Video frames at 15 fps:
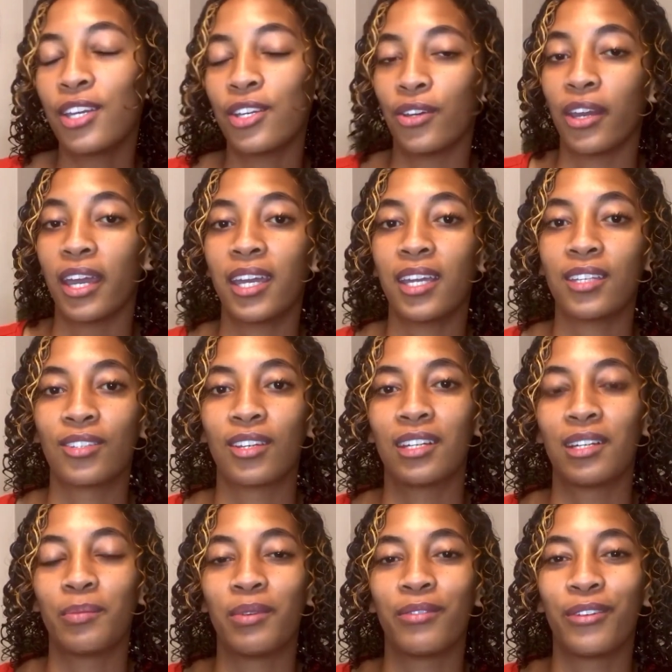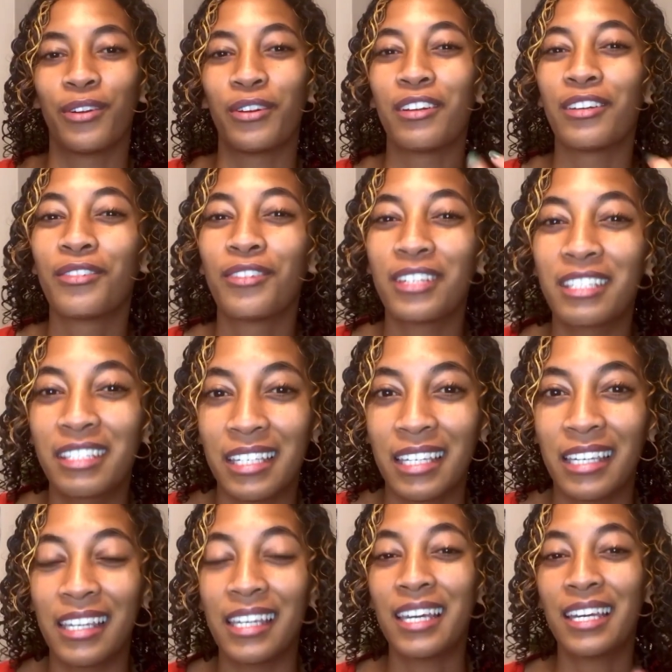Your hair is gonna be very
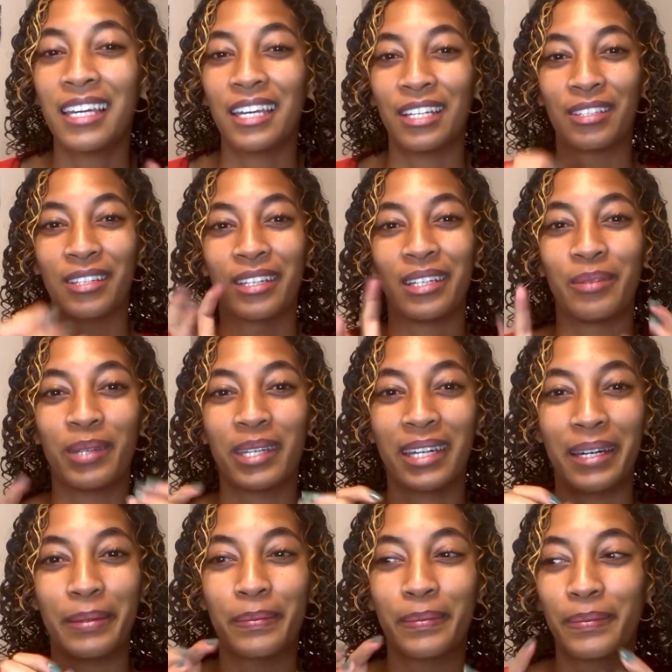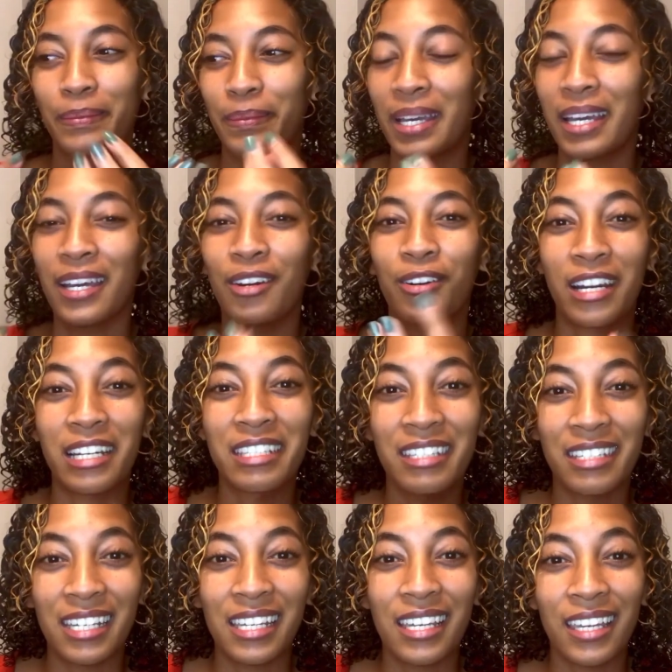greasy, it's gonna become
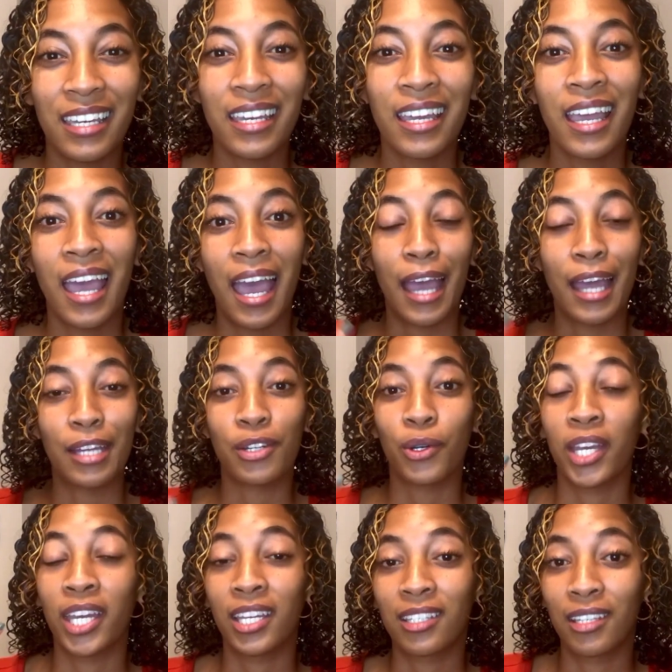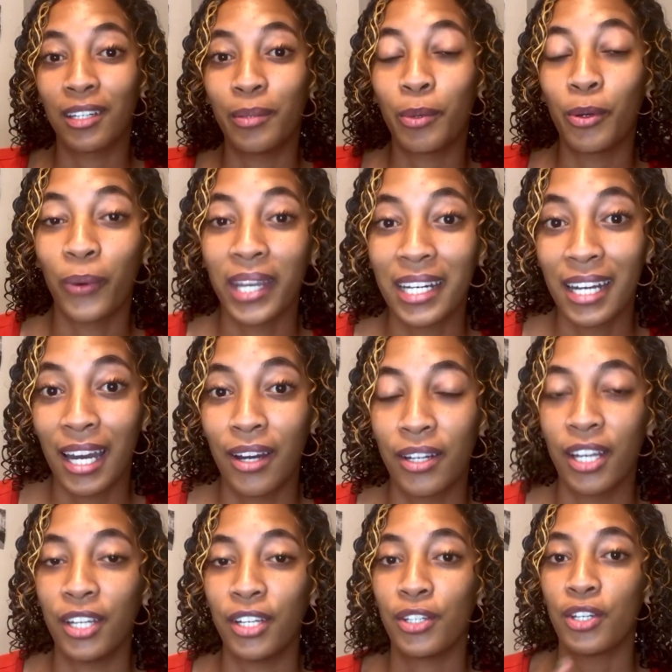crusty, and your hair is gonna be way down,
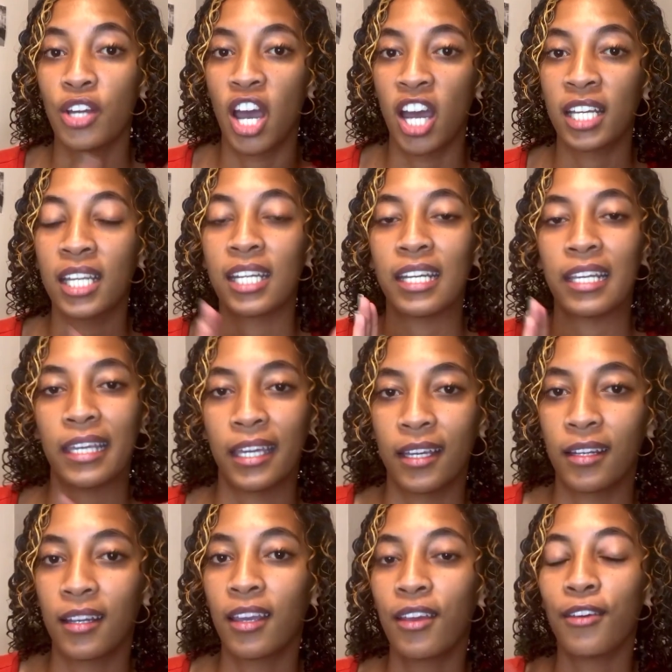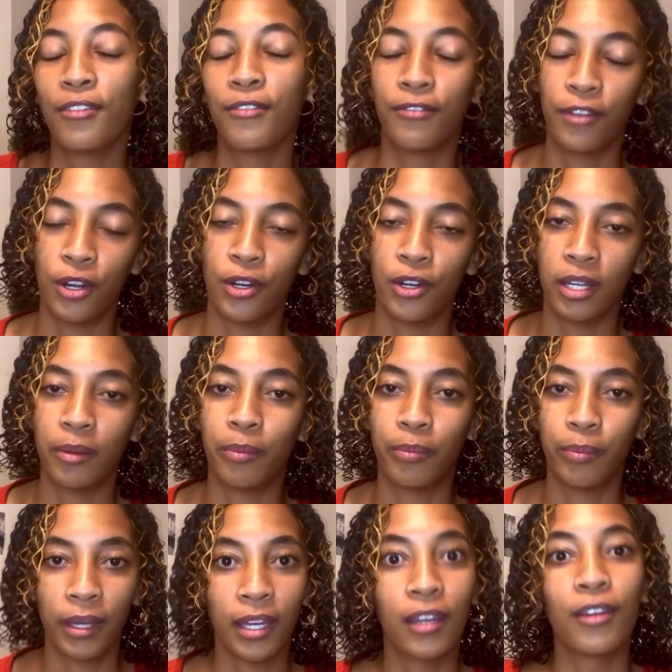and you're not gonna get very
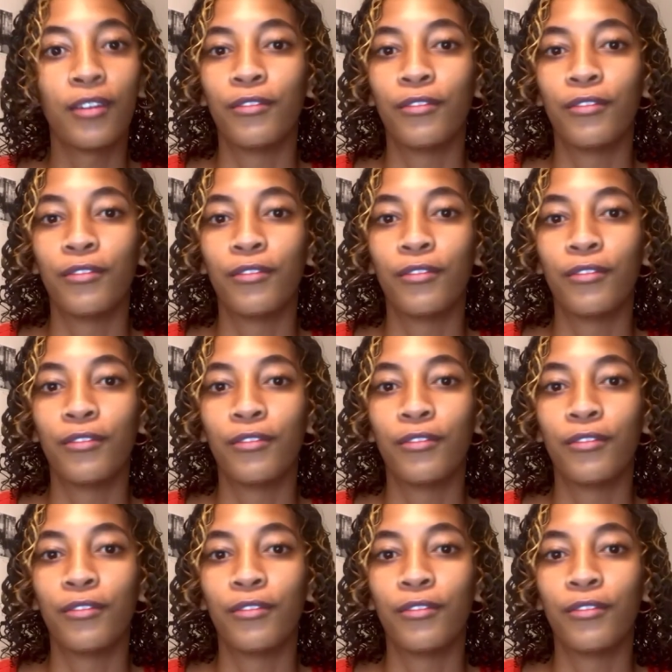big